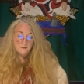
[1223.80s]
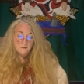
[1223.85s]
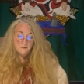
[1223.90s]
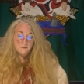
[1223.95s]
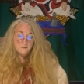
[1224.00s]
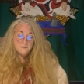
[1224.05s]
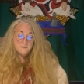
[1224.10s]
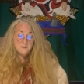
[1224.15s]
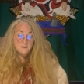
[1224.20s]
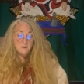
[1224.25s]

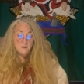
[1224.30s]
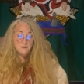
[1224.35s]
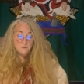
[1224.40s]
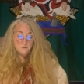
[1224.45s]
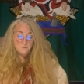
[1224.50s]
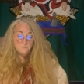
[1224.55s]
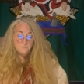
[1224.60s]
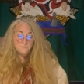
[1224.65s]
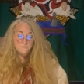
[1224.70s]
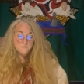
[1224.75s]
till I
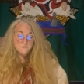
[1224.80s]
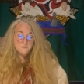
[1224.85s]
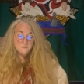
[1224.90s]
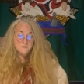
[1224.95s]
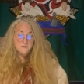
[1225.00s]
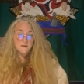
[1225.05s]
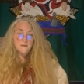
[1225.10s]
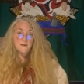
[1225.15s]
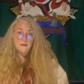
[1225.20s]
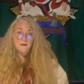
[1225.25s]
used
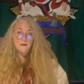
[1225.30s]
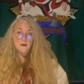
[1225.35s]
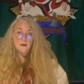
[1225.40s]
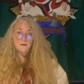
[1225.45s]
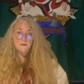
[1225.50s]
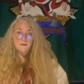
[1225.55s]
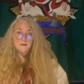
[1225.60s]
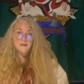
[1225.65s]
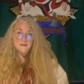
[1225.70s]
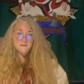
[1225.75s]
the
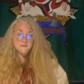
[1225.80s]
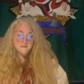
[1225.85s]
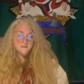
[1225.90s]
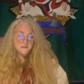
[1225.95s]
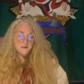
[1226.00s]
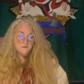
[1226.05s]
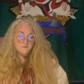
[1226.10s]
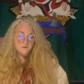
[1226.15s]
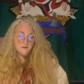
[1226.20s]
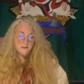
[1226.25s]

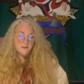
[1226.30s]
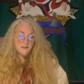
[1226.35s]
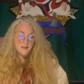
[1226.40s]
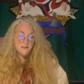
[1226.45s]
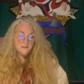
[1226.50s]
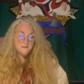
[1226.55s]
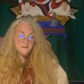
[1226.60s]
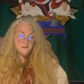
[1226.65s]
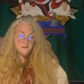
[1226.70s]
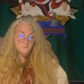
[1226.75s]
unnecessary
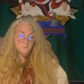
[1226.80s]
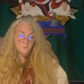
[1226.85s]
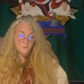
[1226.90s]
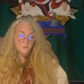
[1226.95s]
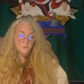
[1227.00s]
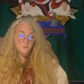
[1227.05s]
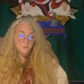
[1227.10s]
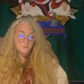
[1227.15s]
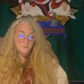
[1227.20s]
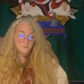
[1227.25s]
Latin
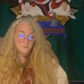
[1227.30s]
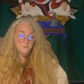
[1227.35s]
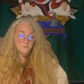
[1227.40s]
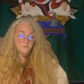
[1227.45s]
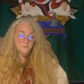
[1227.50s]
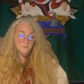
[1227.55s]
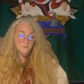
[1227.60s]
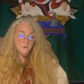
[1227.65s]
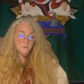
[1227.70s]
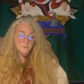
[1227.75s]
plural
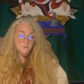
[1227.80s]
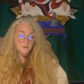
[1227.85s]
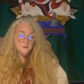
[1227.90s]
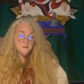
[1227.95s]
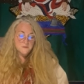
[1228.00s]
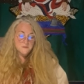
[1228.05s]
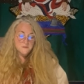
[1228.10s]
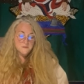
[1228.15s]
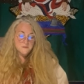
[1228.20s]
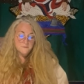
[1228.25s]
of
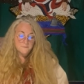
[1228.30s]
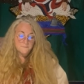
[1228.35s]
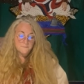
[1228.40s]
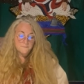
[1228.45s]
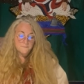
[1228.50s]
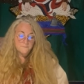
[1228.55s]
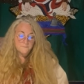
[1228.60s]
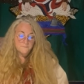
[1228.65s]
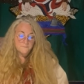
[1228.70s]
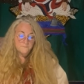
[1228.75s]
crocus.
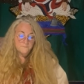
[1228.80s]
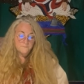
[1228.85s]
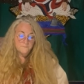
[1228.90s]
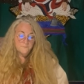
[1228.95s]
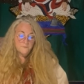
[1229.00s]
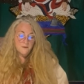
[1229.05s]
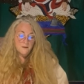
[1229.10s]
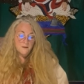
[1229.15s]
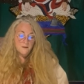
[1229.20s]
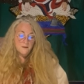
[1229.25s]

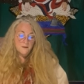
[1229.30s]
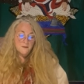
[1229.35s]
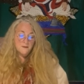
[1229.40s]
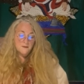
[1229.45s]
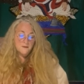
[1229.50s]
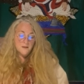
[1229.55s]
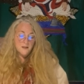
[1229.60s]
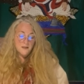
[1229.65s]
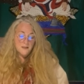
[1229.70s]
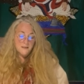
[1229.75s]

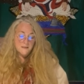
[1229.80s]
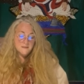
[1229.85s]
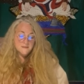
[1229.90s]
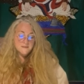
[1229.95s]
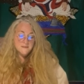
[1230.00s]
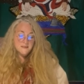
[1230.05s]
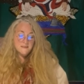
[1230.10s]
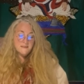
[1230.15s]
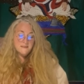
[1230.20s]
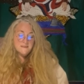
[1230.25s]

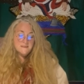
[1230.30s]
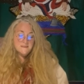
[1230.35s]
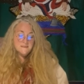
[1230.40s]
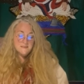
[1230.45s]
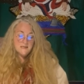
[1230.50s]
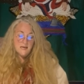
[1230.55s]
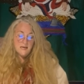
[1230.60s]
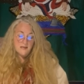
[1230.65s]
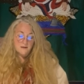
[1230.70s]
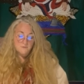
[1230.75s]
Things eased
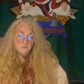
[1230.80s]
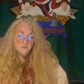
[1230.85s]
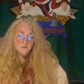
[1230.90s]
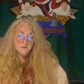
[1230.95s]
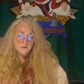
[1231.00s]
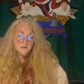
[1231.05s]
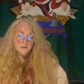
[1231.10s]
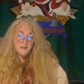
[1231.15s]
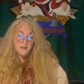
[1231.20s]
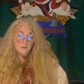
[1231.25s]
out
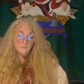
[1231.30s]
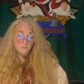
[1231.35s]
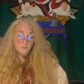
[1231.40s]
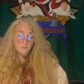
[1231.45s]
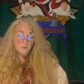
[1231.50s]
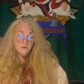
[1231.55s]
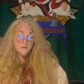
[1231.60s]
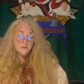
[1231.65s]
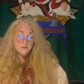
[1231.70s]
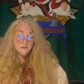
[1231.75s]
at that
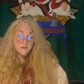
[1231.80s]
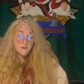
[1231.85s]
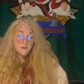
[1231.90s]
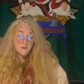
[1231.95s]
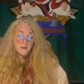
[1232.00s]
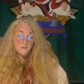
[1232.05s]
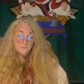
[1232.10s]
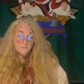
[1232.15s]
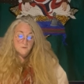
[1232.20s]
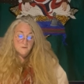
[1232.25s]
point,
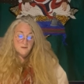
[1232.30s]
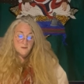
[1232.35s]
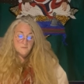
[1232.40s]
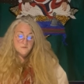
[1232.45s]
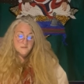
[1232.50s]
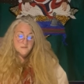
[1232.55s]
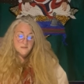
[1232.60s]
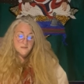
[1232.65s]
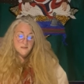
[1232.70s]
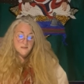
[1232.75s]
but there
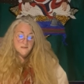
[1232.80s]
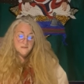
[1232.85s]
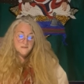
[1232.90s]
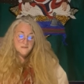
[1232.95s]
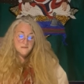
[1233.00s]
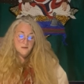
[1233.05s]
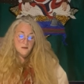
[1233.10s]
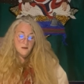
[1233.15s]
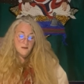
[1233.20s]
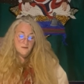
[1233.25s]
was still a
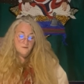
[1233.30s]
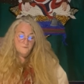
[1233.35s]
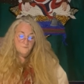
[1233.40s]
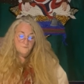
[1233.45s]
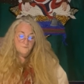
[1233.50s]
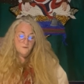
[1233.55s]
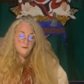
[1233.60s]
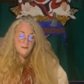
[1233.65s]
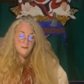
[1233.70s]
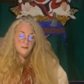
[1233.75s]
slight
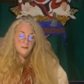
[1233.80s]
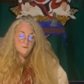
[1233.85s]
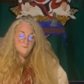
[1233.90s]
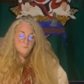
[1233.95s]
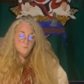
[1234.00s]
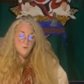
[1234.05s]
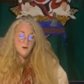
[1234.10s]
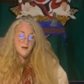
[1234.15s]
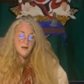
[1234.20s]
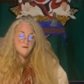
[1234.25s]
feeling
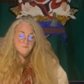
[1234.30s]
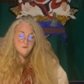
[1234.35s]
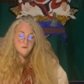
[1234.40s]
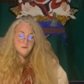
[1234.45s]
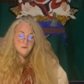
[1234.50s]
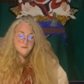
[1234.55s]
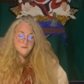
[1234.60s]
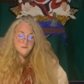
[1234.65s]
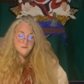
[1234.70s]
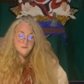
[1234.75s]
of
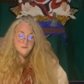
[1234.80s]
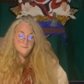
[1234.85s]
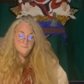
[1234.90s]
wariness.